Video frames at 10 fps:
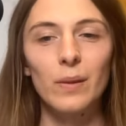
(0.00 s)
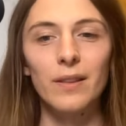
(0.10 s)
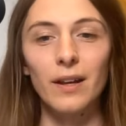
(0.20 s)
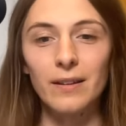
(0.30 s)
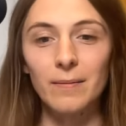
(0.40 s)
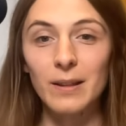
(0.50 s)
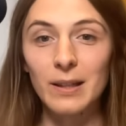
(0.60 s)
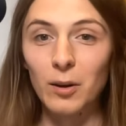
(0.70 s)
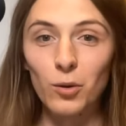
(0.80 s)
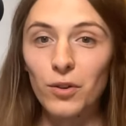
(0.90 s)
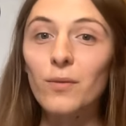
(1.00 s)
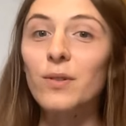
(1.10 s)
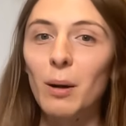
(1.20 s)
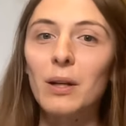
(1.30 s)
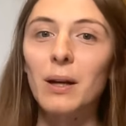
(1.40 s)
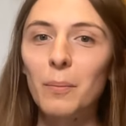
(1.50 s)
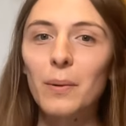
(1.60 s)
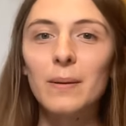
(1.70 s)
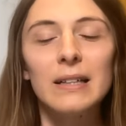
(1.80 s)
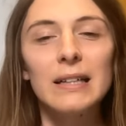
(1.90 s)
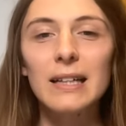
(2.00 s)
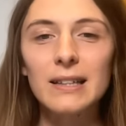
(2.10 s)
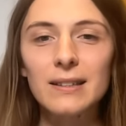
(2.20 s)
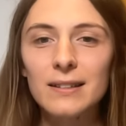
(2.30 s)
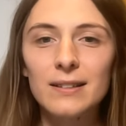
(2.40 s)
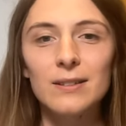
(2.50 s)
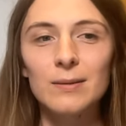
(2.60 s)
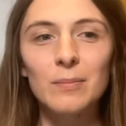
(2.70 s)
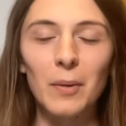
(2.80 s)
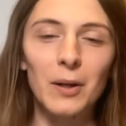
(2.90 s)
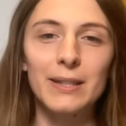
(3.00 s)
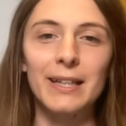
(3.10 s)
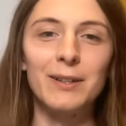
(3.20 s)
that can also double up as marketing